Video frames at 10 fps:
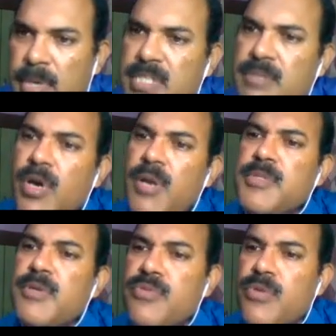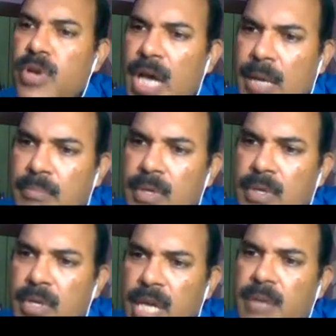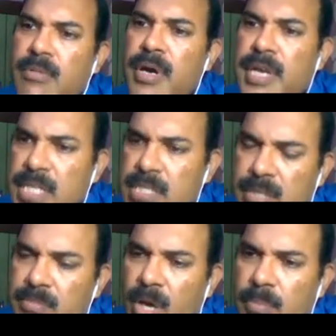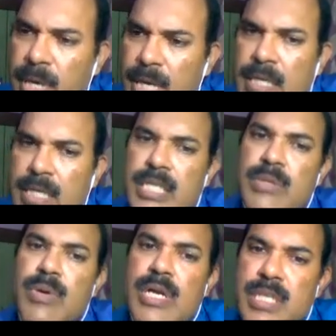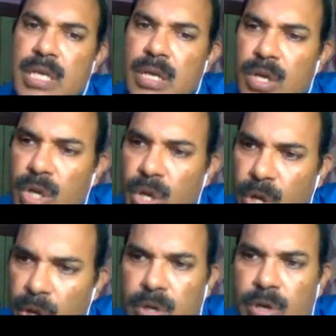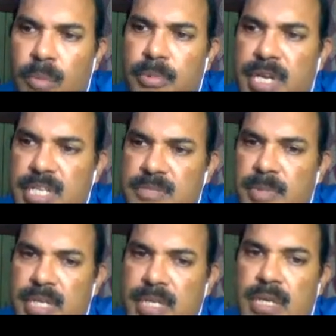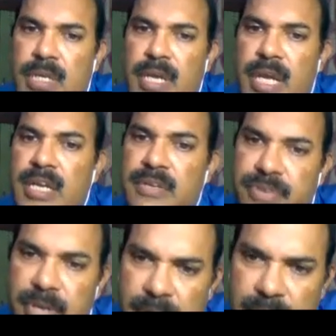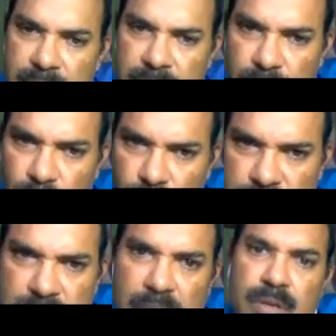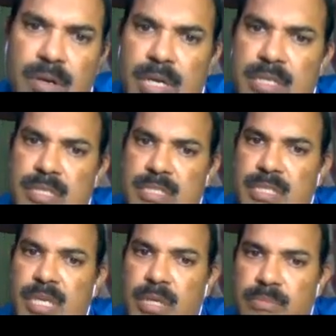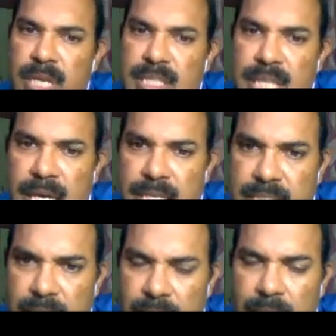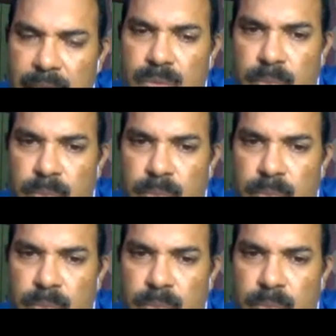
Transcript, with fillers: If it is involving the forearm, about wrist involvement requires a long opponens span. In different neurological conditions, when there is a